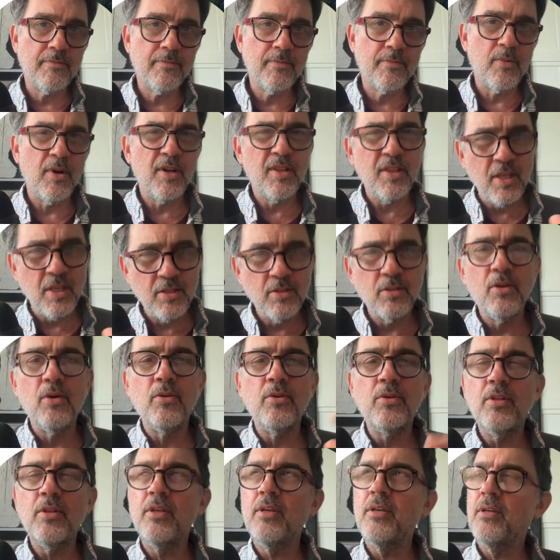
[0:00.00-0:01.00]
Running things
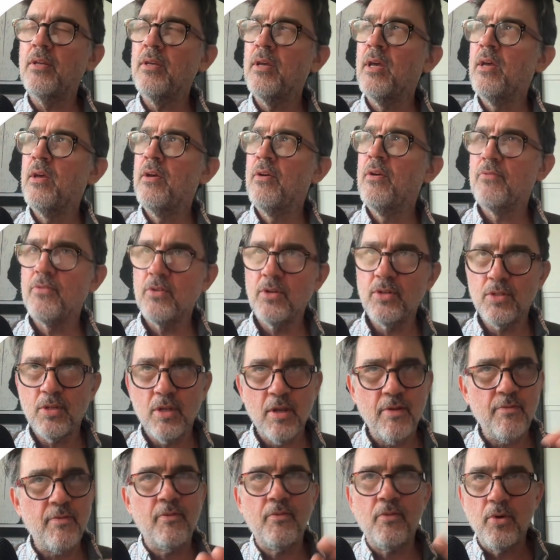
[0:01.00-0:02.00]
locally, first
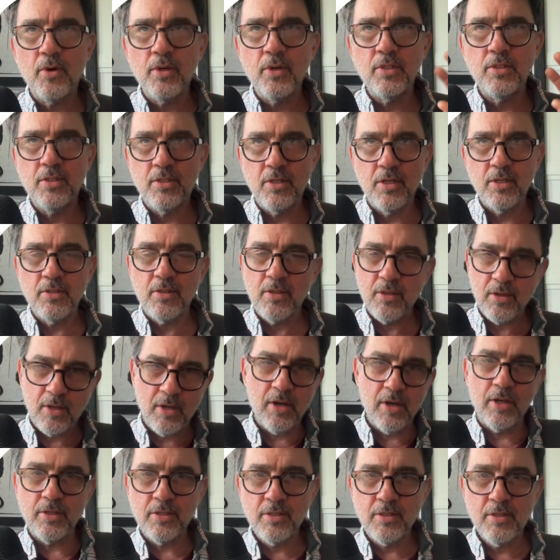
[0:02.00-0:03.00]
off, avoids just the
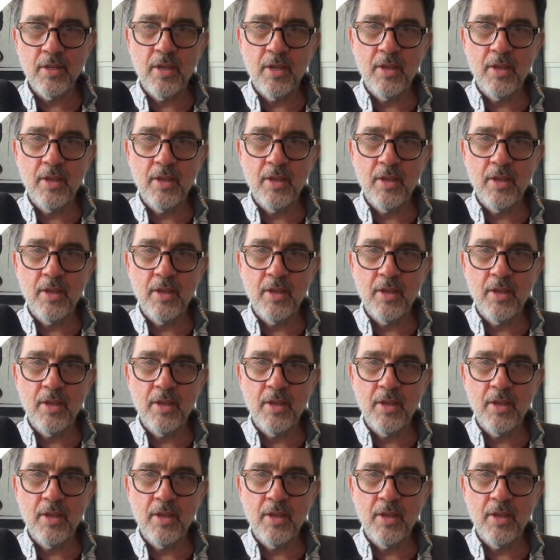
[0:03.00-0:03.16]
cost